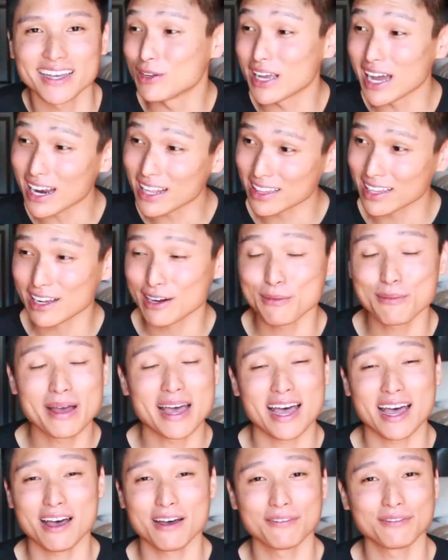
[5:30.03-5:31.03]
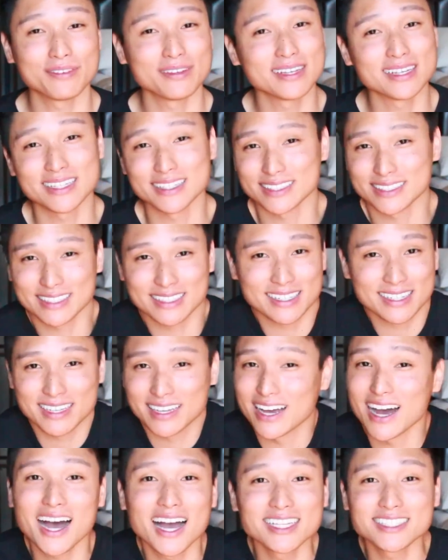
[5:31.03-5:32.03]
You gotta let him have his
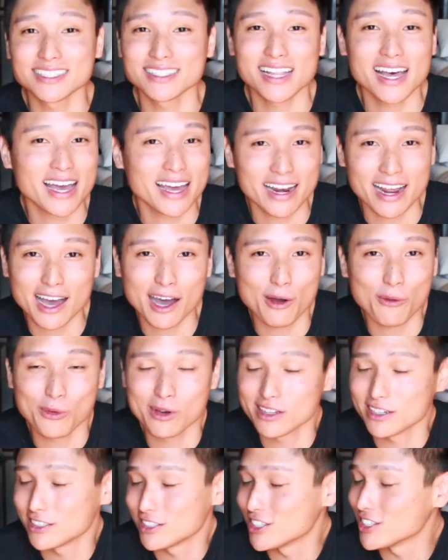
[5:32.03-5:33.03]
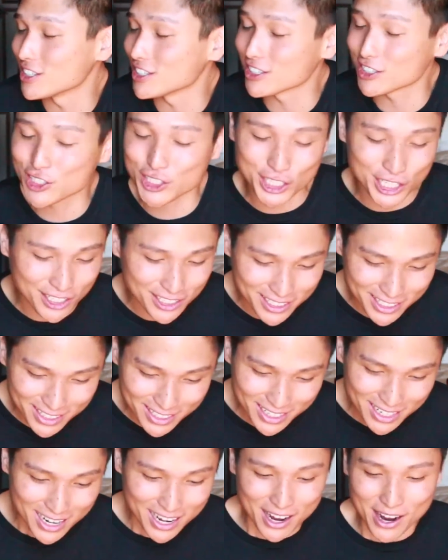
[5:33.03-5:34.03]
guy's night out, whether it's just
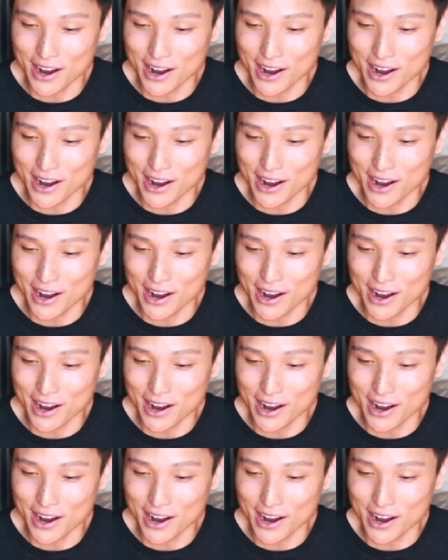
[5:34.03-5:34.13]
chilling